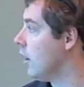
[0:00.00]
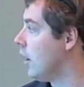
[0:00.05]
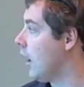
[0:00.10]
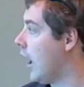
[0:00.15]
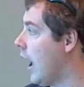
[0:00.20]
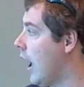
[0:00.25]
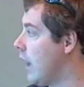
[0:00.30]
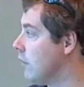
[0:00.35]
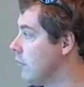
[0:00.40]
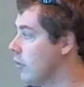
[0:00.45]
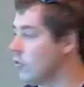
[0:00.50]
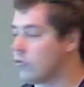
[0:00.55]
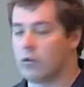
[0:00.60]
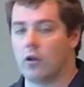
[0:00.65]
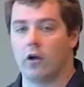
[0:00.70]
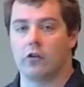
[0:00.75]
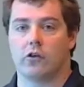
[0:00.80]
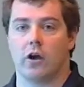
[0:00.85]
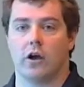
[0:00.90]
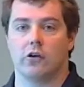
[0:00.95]
And
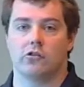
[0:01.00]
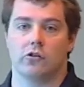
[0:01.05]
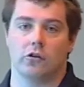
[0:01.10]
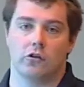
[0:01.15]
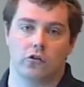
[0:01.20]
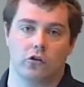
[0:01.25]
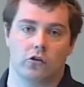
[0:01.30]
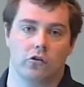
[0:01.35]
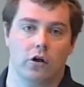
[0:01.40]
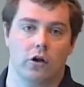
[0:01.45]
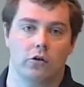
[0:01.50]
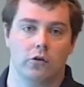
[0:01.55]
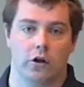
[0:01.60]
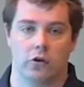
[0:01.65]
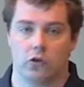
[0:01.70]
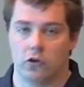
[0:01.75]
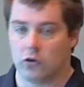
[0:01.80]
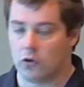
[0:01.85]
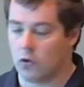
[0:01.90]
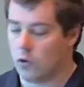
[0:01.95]
virtualization is a, a
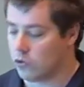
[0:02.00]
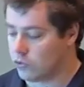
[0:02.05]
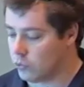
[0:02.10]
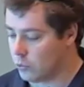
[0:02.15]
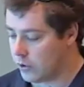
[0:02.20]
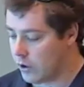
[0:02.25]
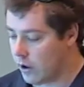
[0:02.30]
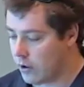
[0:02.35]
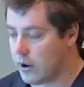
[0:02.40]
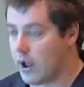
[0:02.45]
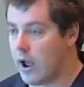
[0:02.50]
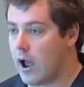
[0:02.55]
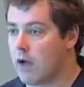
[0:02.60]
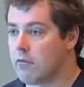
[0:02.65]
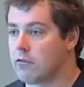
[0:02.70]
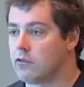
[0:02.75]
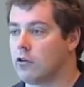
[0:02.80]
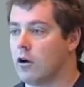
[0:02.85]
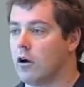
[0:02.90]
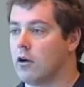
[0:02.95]
new course we're going to
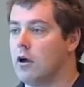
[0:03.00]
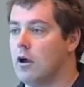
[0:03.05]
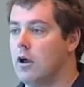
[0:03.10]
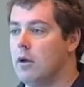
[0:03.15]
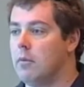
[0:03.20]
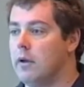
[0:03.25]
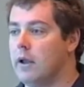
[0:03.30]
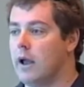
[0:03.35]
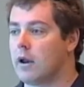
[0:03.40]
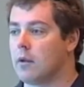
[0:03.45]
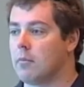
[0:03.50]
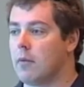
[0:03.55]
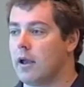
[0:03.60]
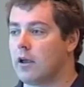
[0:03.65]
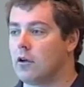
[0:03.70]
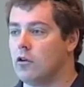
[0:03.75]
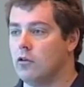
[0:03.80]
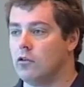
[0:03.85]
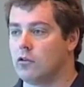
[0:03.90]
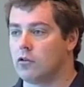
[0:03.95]
have, so being able to
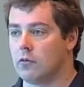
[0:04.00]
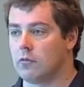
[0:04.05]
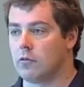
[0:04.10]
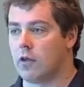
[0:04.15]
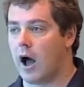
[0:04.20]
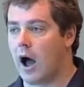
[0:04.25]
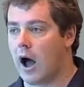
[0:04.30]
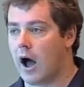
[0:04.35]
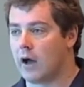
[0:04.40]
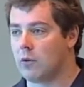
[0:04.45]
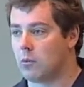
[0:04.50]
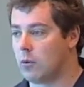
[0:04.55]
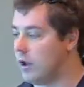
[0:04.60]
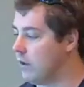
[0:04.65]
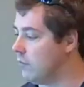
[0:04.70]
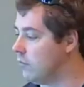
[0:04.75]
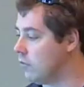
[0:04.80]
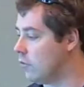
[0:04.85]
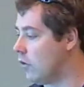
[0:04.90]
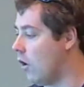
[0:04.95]
make use of the hardware.
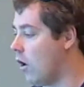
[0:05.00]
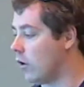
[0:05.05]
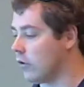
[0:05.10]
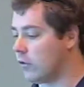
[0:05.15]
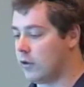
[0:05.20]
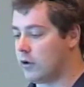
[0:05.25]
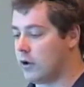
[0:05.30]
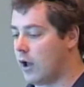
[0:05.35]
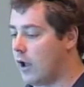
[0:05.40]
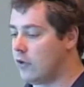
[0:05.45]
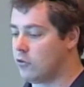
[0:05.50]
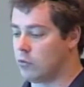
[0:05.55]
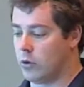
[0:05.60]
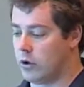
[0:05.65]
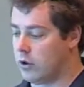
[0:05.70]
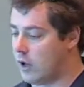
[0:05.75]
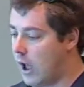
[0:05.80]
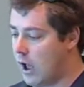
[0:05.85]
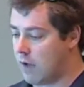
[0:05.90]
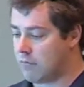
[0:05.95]
Gone are the days where
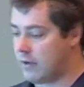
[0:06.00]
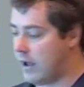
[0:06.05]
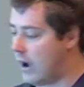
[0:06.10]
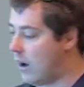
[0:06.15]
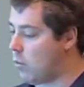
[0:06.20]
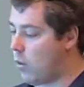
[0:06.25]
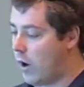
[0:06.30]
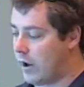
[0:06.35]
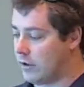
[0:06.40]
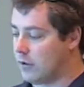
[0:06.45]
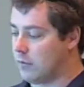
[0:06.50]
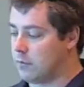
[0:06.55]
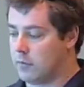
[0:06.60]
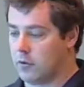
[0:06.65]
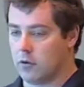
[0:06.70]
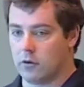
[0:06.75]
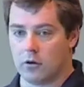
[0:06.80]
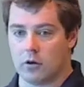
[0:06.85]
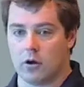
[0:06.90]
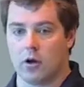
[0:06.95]
you have now one
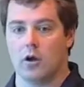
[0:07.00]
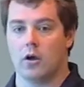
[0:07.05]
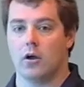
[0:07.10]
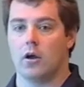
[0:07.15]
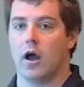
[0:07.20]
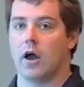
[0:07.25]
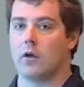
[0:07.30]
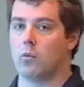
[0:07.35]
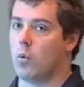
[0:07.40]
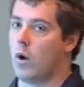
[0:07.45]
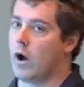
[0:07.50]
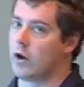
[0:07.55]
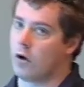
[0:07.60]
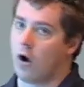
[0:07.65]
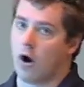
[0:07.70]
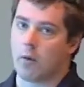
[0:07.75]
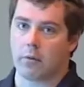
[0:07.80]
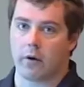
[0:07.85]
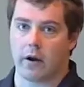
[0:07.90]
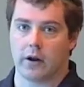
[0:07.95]
computer and one
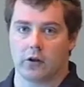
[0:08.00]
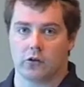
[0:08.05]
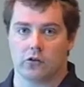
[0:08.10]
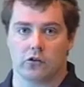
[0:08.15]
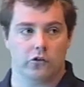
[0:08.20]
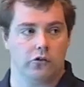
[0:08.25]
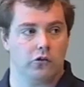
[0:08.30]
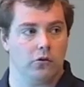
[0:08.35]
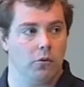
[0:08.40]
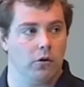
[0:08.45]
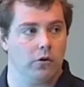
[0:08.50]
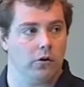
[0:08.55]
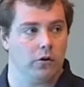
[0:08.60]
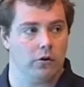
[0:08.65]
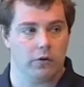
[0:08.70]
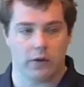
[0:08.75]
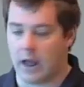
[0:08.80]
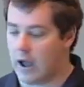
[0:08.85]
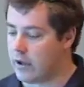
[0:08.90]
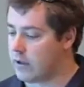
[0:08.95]
operating system on it.
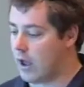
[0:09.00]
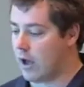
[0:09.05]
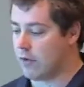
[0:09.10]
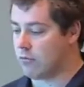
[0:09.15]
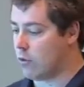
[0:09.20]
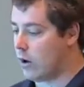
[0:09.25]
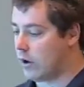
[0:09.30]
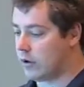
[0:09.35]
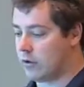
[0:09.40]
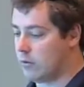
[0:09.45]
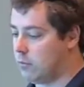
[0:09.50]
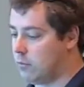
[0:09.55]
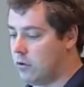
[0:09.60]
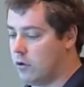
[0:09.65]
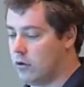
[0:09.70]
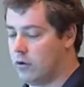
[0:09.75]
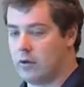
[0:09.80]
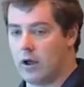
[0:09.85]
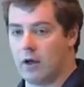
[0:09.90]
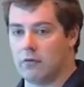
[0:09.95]
Now you have one
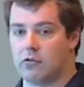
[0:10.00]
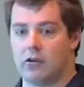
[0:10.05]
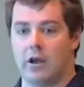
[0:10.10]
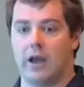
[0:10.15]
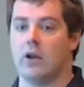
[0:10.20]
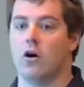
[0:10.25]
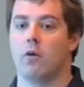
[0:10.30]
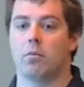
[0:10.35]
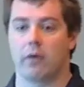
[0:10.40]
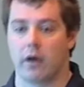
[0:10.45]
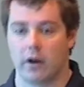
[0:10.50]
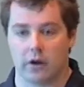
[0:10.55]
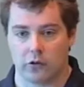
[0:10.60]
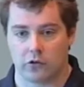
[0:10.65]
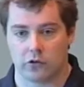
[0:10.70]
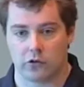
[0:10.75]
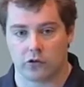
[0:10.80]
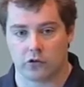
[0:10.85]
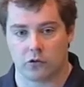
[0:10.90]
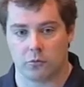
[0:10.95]
computer and you have ten operating
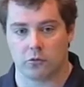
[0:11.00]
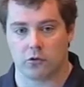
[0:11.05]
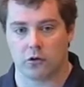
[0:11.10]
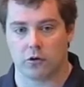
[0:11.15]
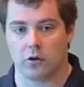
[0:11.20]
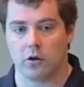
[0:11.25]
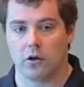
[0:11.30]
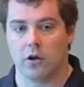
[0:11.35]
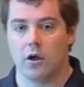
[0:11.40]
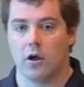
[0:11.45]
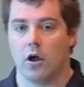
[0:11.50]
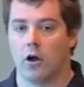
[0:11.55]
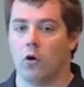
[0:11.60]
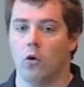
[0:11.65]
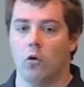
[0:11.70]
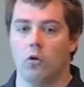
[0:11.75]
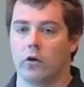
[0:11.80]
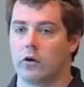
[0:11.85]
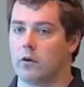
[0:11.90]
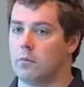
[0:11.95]
systems on it, and
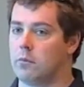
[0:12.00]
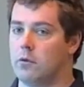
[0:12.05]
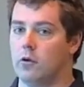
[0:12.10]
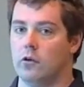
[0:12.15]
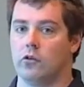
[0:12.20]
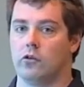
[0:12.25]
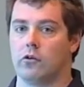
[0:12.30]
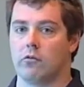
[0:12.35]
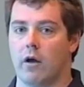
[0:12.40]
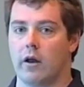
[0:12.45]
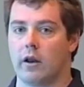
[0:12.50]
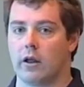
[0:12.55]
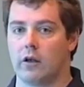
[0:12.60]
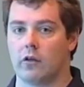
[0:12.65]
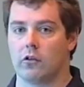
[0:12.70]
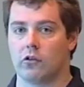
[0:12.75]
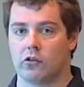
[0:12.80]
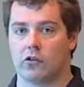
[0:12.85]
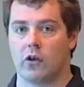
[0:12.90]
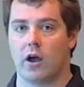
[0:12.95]
all the computers are running
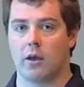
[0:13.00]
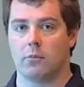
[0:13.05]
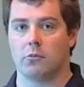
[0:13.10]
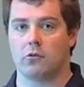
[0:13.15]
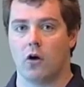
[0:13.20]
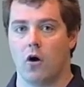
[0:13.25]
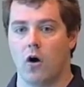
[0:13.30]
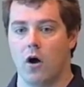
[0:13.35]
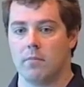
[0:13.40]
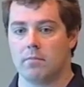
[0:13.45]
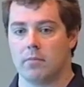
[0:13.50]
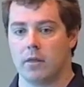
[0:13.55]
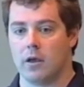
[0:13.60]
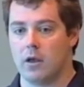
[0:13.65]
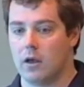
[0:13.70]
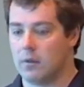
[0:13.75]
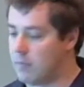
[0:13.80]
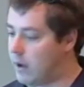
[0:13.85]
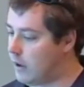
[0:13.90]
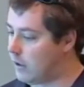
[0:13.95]
at the same time,
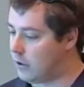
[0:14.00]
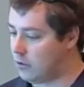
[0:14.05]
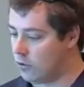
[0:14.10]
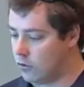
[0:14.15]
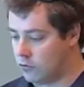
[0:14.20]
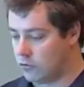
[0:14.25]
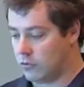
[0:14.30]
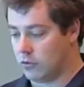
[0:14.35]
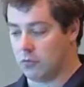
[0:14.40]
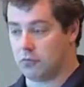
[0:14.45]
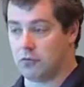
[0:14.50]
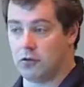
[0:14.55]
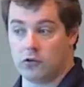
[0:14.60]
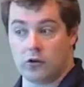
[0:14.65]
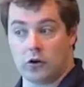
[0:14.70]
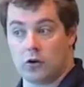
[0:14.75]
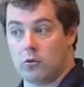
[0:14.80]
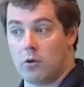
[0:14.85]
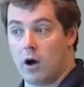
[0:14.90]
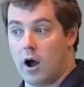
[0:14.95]
making use of the
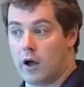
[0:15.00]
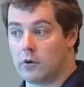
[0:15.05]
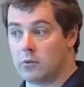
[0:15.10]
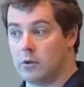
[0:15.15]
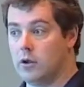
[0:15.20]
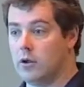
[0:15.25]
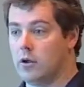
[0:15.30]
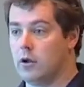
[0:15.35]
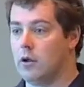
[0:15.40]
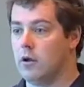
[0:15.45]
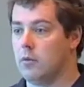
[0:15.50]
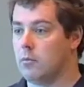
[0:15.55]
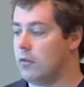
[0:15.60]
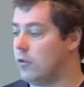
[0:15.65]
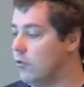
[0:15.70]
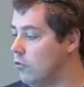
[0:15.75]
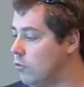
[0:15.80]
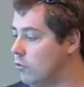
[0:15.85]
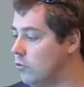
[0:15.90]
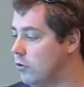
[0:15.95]
physical hardware, but
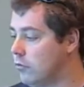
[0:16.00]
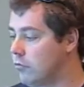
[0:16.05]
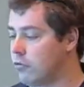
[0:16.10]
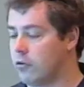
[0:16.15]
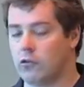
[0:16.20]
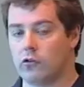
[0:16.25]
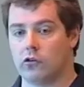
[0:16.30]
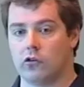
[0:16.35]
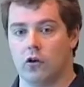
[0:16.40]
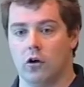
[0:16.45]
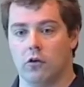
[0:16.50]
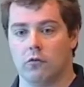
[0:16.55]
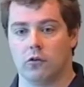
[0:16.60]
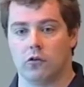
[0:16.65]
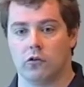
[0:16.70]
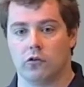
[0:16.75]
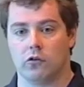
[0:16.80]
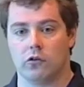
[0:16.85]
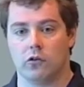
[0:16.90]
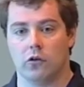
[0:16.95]
there's all different
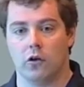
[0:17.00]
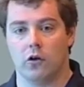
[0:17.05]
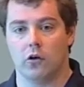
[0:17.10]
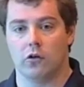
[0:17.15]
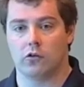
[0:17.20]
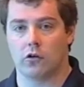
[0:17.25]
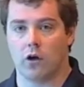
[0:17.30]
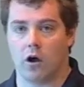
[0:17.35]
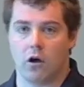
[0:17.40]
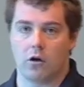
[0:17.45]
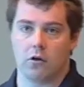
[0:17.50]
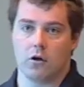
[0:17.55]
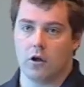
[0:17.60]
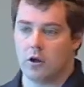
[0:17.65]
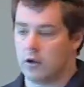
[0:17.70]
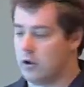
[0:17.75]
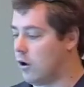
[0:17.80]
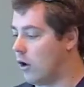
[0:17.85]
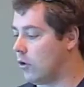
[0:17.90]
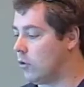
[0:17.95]
servers. So,
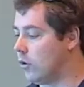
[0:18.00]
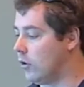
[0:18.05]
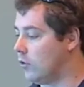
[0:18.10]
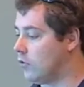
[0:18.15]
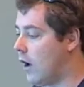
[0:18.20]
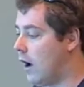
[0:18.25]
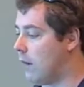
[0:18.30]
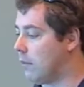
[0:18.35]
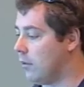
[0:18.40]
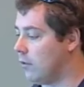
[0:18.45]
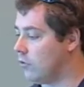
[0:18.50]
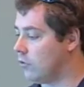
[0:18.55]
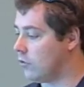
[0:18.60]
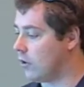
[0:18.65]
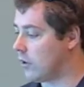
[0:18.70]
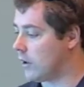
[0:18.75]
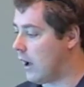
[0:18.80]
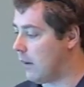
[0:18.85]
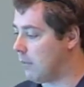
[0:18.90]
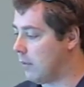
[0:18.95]
you know, a good example is
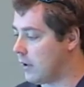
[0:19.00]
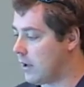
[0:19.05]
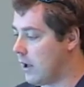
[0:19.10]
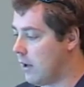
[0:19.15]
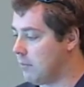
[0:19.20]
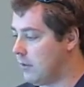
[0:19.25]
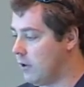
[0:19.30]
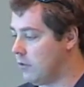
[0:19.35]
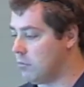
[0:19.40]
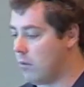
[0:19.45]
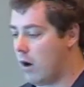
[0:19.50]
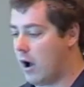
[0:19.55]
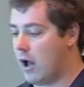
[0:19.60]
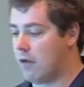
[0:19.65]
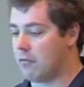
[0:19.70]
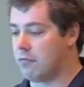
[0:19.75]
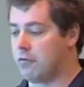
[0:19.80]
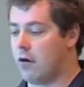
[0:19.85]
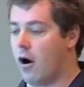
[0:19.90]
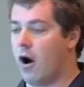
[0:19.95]
a couple of companies might
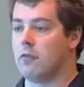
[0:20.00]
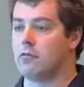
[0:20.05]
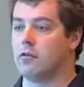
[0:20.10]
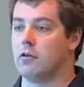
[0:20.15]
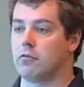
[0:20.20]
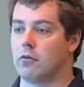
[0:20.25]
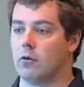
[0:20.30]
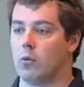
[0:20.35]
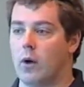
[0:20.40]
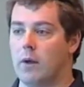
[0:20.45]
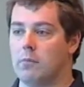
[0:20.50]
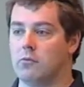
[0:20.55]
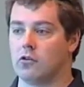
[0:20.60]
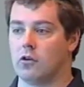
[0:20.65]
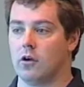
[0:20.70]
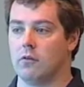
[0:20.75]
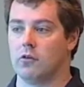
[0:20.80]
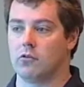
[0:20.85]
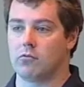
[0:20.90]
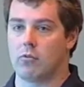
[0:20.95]
have five different web
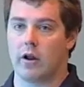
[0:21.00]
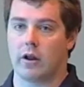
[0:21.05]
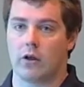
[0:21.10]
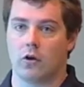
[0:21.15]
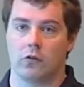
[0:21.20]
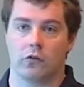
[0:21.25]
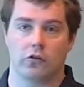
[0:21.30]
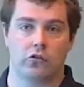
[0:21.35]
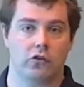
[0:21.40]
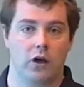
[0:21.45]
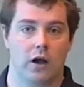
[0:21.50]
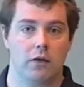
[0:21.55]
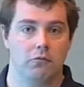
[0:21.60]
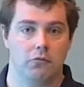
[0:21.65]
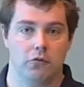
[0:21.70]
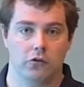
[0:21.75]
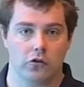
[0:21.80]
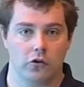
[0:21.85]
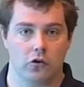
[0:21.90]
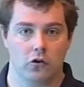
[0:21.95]
servers running on the same
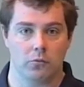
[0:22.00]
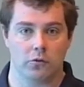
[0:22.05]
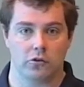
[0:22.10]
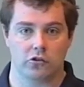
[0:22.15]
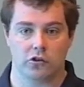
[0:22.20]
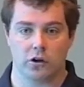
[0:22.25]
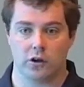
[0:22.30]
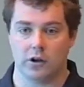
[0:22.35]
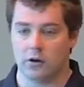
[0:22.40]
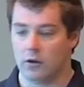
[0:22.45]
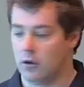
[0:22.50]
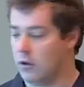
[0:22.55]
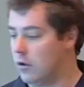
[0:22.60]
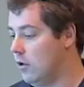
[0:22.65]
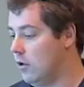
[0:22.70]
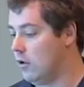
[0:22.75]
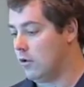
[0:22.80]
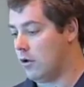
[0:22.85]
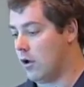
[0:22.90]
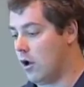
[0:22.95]
physical machine
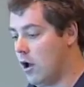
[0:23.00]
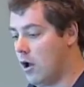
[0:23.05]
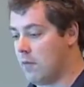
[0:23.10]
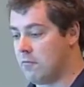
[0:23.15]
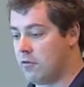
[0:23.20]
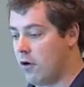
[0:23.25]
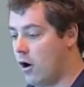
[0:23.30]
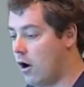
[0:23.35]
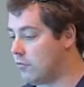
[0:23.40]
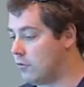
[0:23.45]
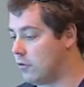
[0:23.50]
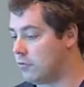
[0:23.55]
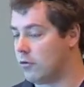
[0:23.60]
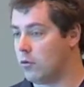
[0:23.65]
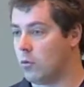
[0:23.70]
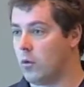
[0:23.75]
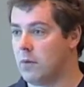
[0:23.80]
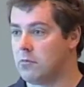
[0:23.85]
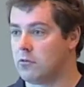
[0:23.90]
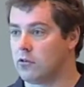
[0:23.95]
and five
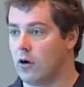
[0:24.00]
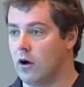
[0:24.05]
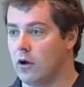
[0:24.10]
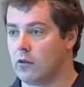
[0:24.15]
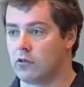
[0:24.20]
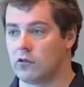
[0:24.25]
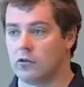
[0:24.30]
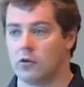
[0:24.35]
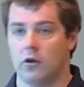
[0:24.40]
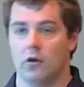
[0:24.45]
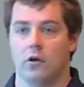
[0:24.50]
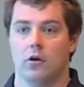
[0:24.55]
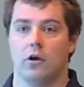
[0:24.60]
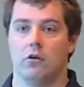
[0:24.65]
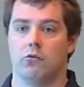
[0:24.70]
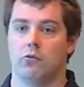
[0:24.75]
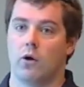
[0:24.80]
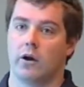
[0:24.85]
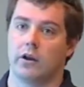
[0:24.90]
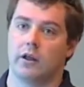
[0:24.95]
different websites.
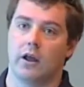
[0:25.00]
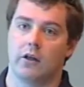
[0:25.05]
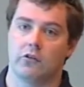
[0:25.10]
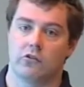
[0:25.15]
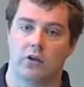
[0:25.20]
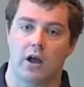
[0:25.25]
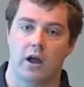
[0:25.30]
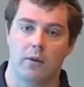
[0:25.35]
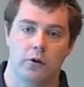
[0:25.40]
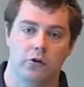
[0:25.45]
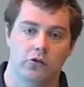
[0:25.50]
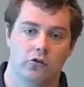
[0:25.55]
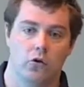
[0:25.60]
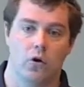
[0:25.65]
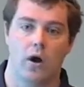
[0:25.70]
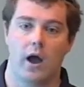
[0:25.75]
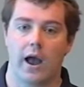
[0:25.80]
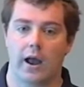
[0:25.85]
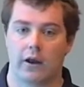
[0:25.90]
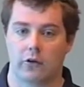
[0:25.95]
If one gets damaged
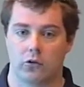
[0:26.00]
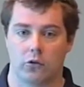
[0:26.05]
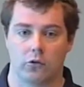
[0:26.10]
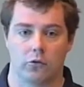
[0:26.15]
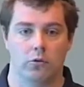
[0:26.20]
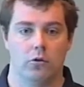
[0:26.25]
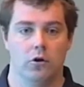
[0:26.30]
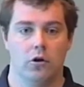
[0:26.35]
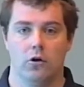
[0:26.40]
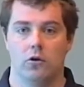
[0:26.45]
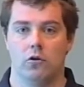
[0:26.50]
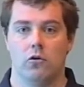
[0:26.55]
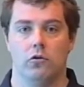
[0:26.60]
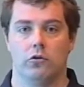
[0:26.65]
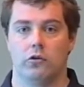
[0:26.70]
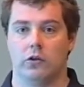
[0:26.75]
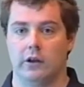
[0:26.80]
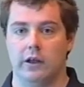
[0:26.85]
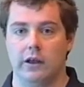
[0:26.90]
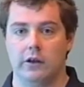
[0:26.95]
or hacked or, or
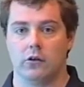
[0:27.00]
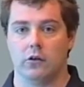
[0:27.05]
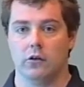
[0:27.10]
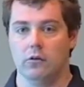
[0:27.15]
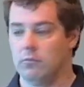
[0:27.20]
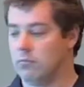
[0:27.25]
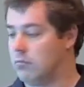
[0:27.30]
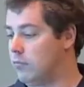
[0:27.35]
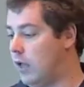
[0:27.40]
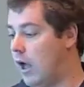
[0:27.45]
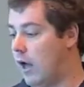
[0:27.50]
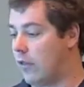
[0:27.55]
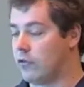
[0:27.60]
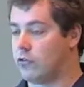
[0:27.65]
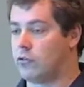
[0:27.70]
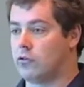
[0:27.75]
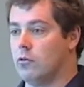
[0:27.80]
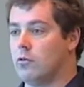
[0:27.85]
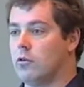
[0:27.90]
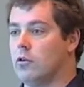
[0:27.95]
deleted, the others
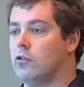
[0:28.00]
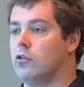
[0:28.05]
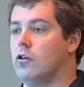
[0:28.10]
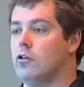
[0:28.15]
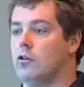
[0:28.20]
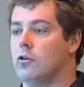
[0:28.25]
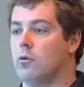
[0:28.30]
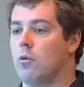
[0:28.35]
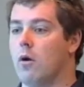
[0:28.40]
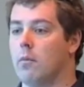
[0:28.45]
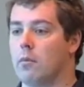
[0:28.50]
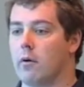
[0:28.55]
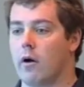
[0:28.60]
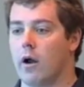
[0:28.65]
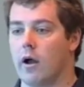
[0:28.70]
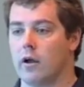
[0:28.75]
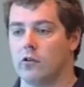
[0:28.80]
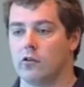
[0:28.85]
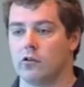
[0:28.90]
still continue to operate.